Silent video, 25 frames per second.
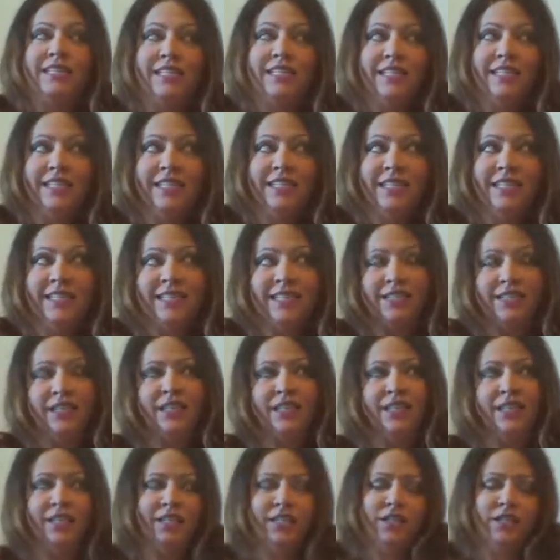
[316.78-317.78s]

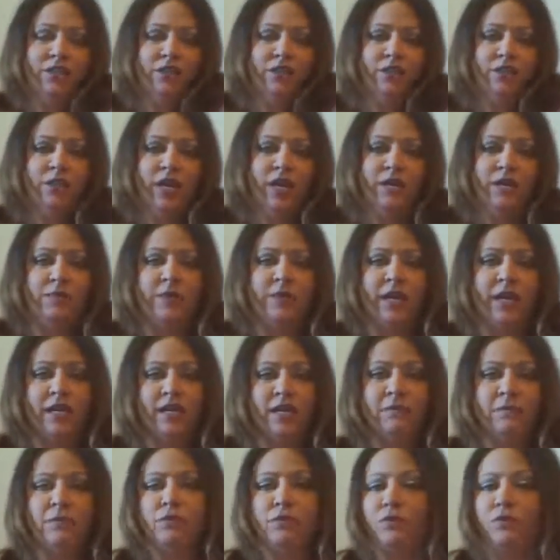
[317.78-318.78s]
then you got to
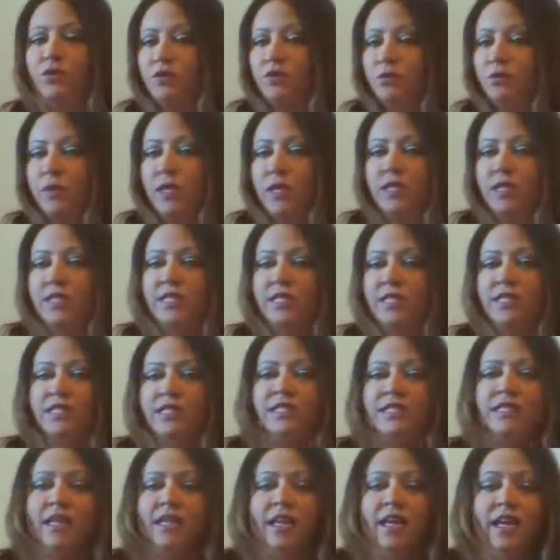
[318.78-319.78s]
back up a few
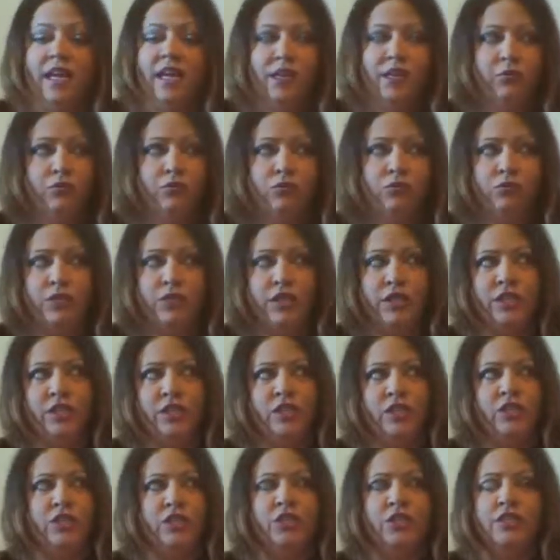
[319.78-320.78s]
paces and
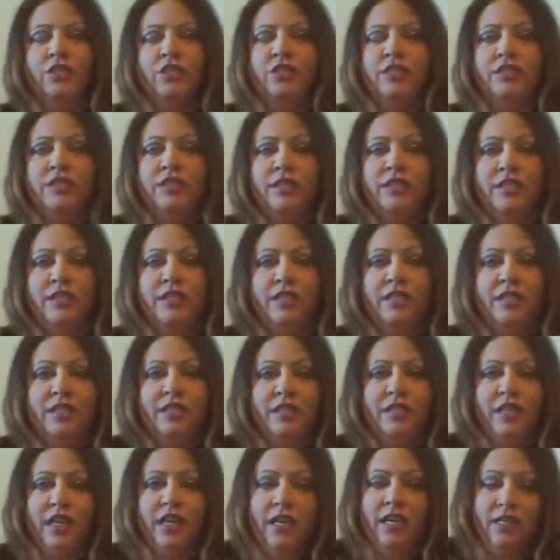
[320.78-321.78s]
relearn.
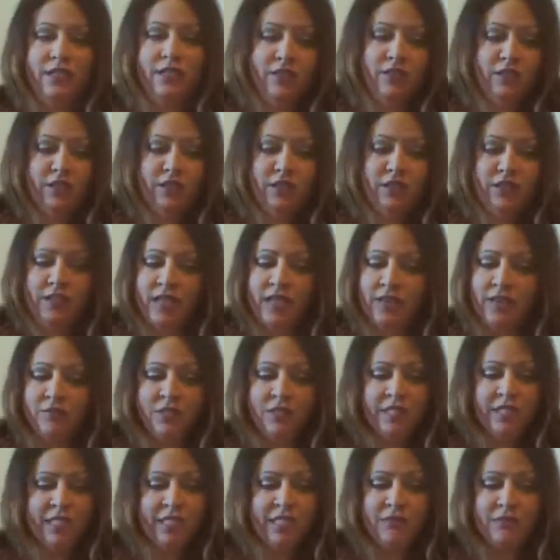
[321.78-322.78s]
And you're going to
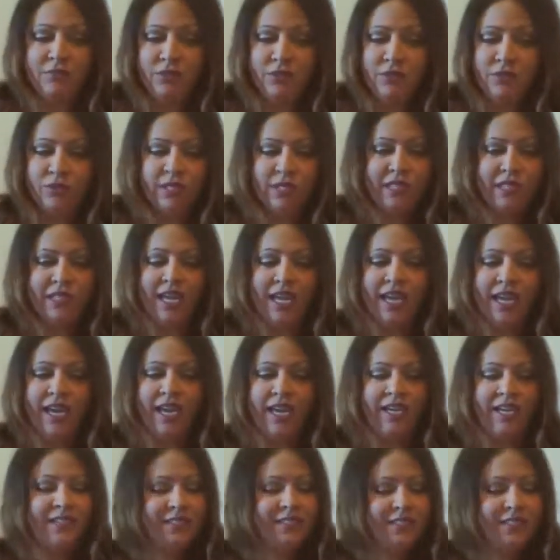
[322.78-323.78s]
have to keep doing
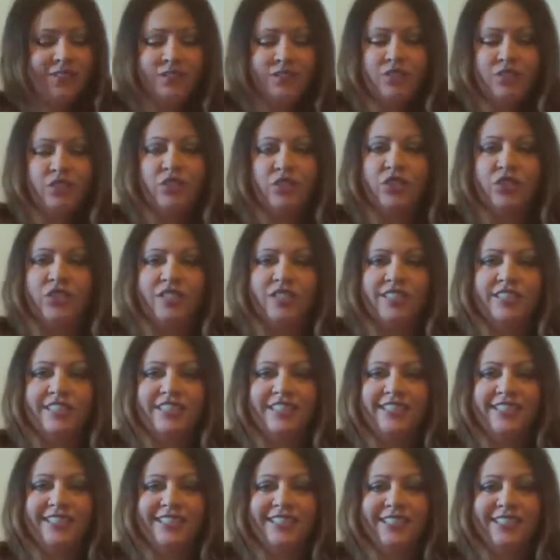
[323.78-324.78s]
that until you learn
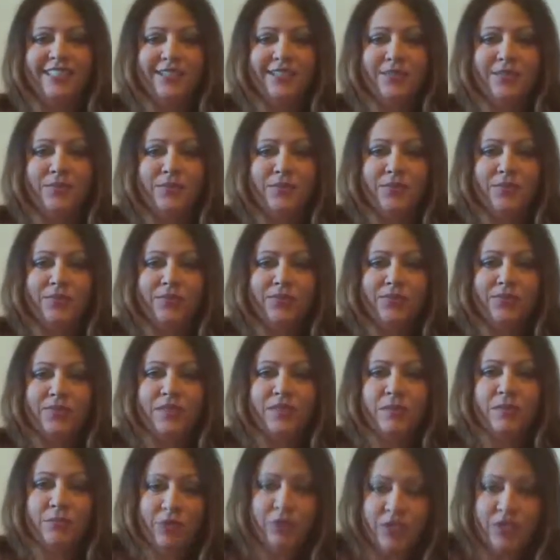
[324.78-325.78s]

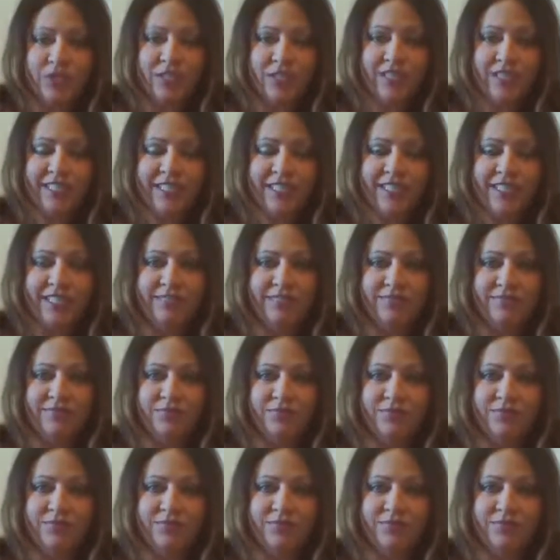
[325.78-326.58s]
implicitly.